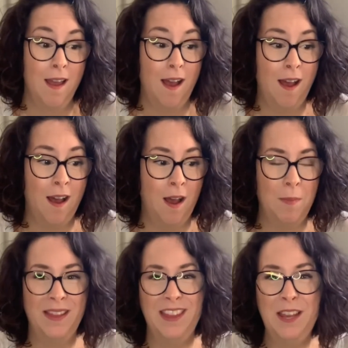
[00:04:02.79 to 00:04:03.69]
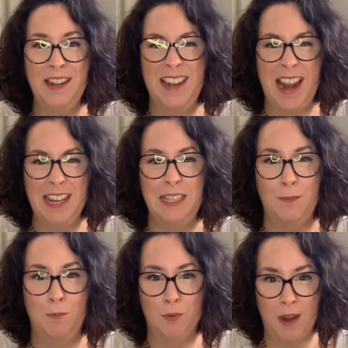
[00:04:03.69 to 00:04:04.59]
Um, I think a nice
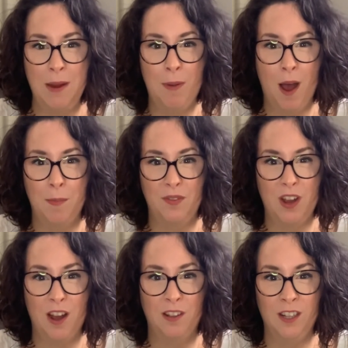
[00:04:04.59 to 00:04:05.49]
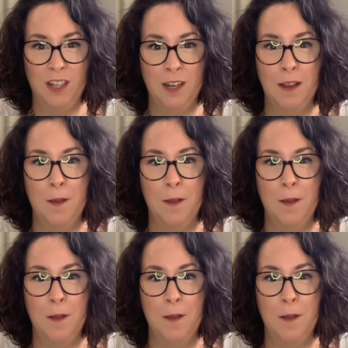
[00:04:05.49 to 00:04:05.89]
bright pop of color